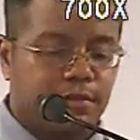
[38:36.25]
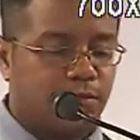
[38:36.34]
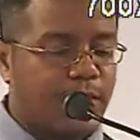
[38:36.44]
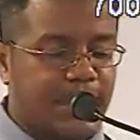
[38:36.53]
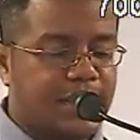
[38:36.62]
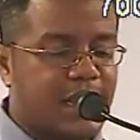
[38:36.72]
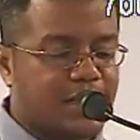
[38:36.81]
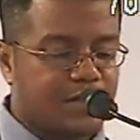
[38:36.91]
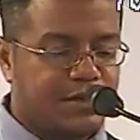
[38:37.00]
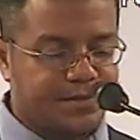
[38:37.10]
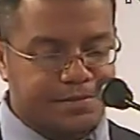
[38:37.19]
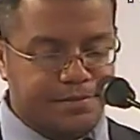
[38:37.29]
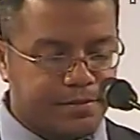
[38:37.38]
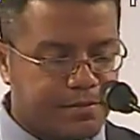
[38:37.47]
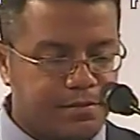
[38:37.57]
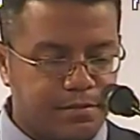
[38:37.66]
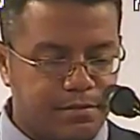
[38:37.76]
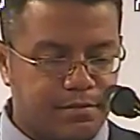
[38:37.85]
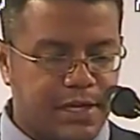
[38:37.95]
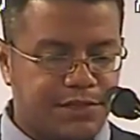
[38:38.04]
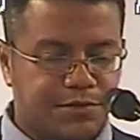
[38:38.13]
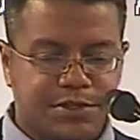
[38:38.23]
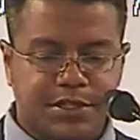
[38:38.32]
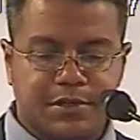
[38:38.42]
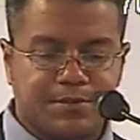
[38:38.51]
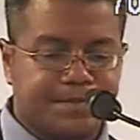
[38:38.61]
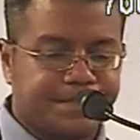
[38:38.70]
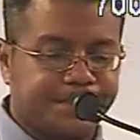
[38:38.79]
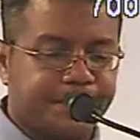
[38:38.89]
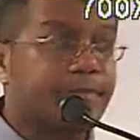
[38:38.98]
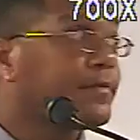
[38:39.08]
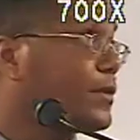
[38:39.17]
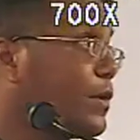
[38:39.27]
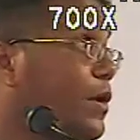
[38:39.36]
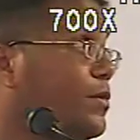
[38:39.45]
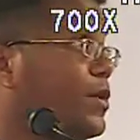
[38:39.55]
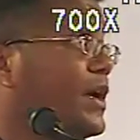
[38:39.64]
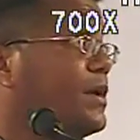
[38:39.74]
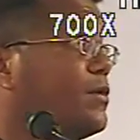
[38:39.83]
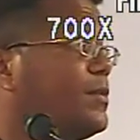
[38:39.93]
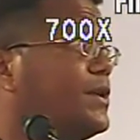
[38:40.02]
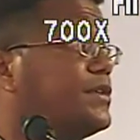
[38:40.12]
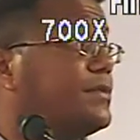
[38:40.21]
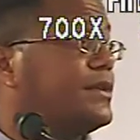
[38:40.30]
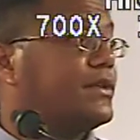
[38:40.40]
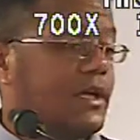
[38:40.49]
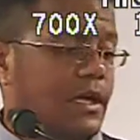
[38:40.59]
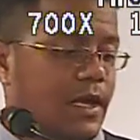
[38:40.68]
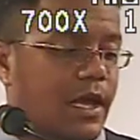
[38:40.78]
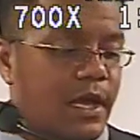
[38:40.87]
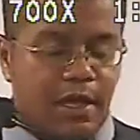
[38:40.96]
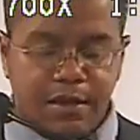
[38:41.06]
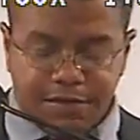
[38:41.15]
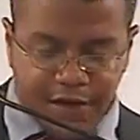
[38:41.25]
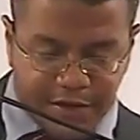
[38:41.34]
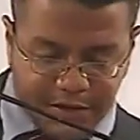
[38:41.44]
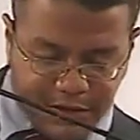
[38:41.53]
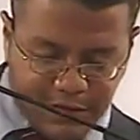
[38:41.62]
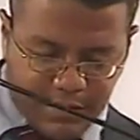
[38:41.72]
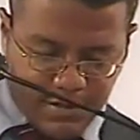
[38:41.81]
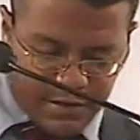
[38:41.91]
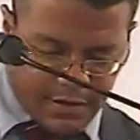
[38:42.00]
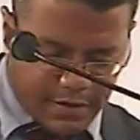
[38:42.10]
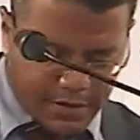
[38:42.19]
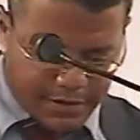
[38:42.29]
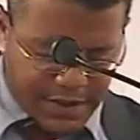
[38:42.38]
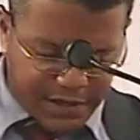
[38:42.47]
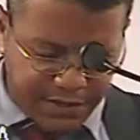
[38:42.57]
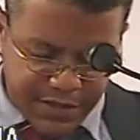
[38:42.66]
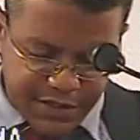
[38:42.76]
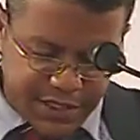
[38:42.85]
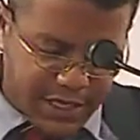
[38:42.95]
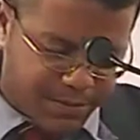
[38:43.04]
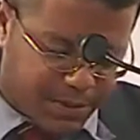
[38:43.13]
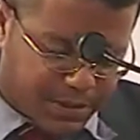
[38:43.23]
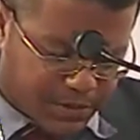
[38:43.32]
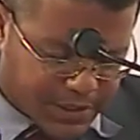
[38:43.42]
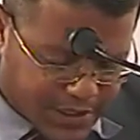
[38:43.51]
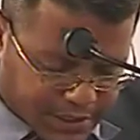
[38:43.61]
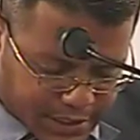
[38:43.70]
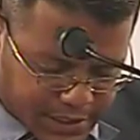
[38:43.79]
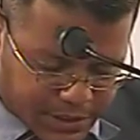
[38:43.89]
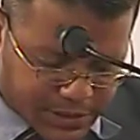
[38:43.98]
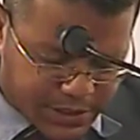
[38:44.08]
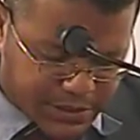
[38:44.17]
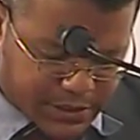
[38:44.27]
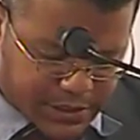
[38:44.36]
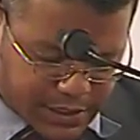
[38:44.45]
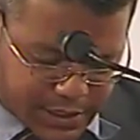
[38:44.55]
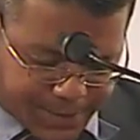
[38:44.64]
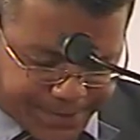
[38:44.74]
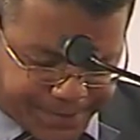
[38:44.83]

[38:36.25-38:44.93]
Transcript: wicked doctrine as a result. So we'll go and pray and then we'll be dismissed. Father, thank you for this day. I pray, Lord, that uh, you just um,